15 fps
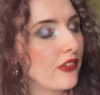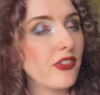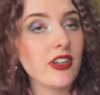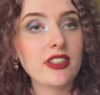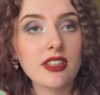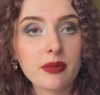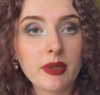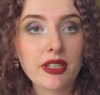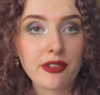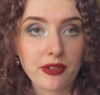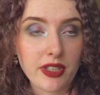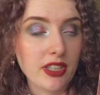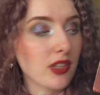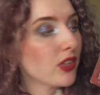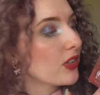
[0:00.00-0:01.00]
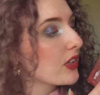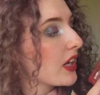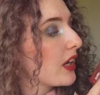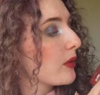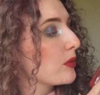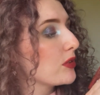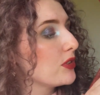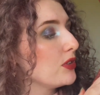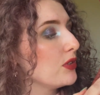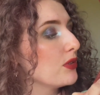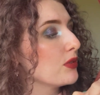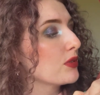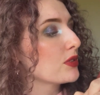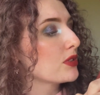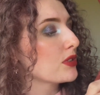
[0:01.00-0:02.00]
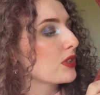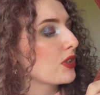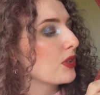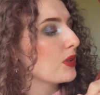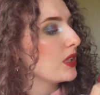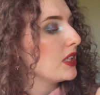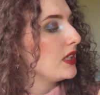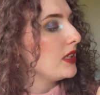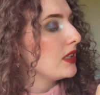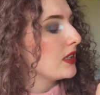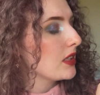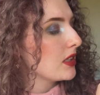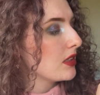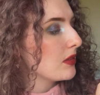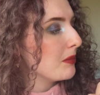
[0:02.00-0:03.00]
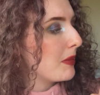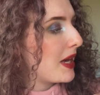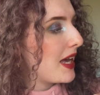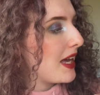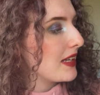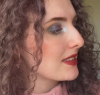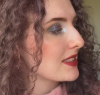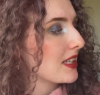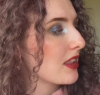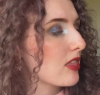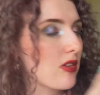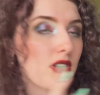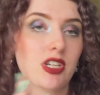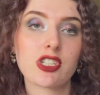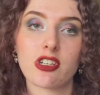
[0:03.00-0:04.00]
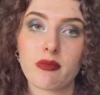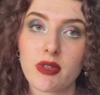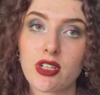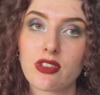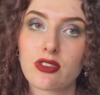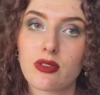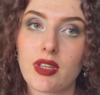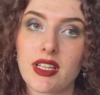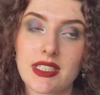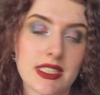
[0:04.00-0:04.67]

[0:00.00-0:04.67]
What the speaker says: did my green look, I would use 3 mattes and 3 shimmers, so that's